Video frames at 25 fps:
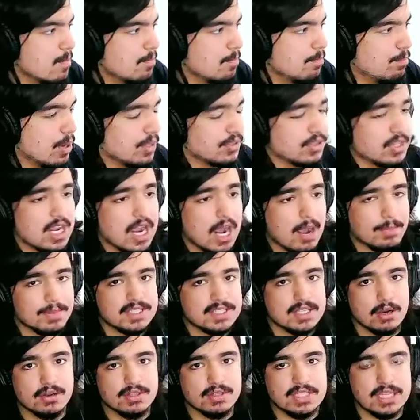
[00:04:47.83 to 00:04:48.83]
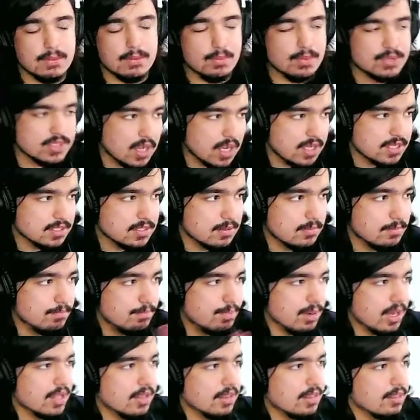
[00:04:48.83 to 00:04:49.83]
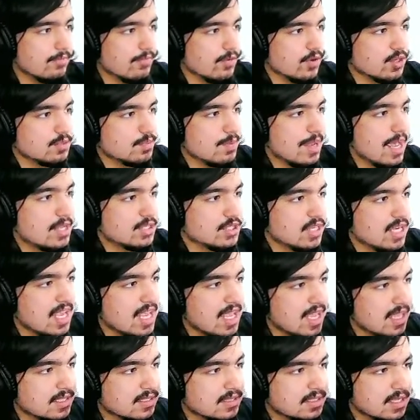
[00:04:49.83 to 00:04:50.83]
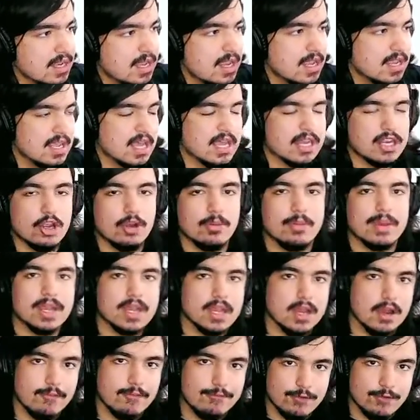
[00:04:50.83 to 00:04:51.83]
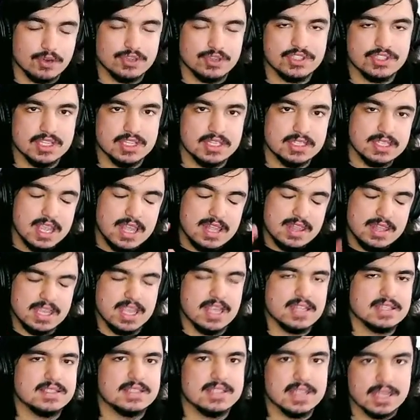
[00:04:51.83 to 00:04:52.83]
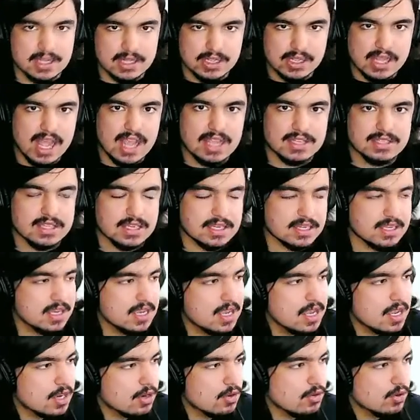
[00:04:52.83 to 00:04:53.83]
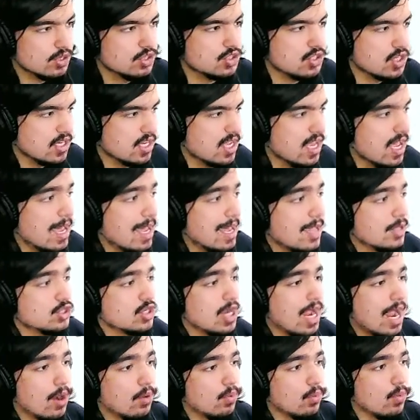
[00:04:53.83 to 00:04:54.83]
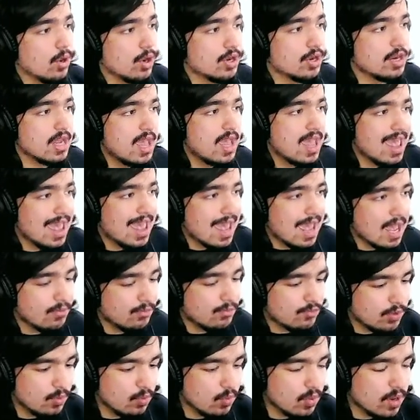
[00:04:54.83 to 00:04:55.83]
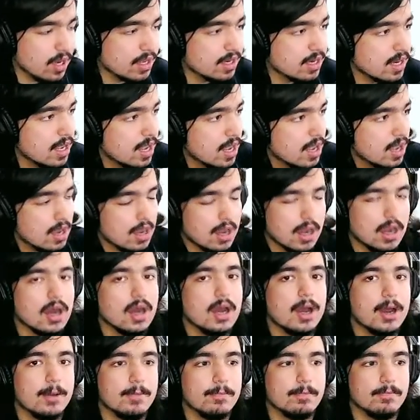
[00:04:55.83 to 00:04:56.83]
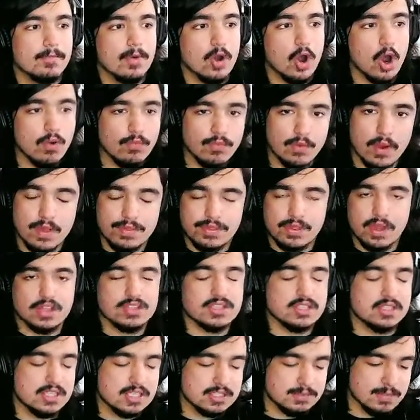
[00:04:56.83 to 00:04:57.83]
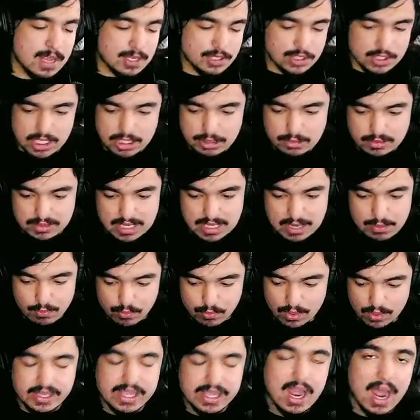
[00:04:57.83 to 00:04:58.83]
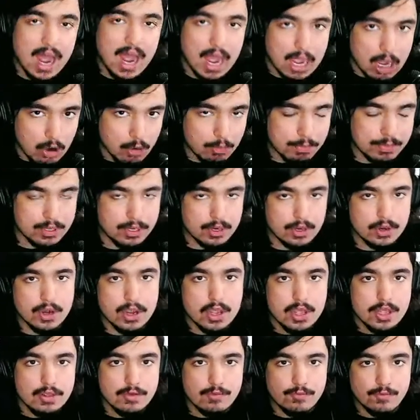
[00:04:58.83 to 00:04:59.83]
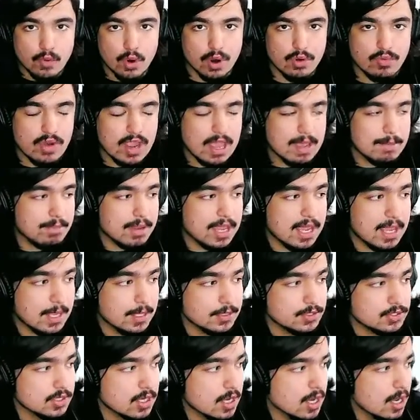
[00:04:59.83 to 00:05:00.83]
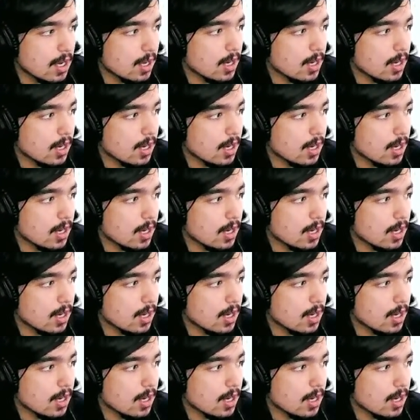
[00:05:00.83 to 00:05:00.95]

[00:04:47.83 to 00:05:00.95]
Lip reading: But the commentary team was awesome. But the first match is Kenny Omega versus the instant classic Christian Cage. Outwork everyone. Overall thoughts on this match. This was a really hot opener. for Rampage.